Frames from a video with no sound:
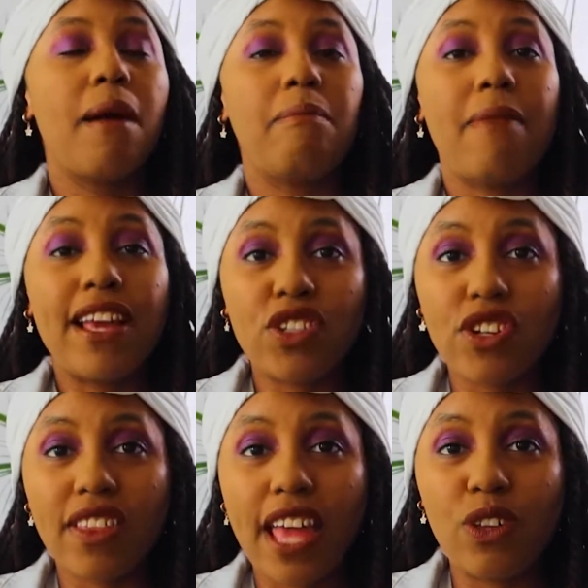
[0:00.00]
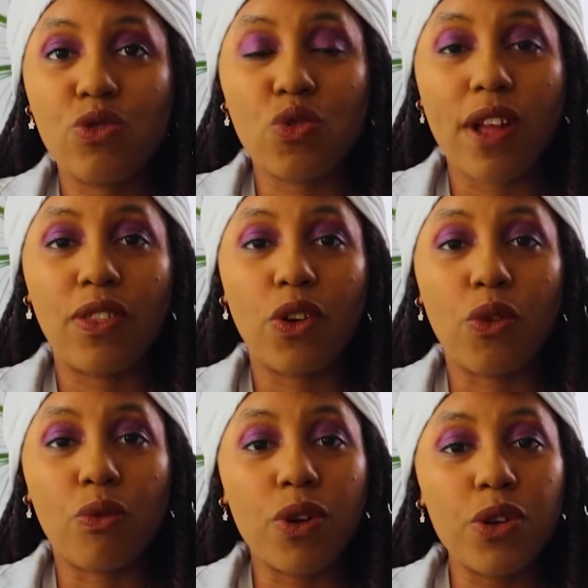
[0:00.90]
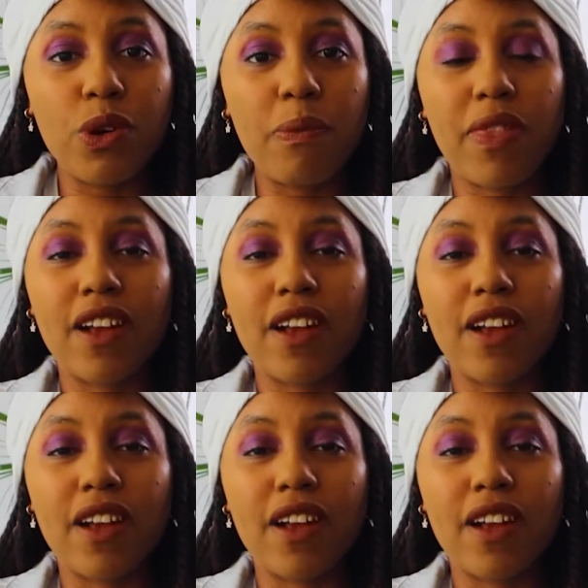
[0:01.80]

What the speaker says: make sure that you join the group.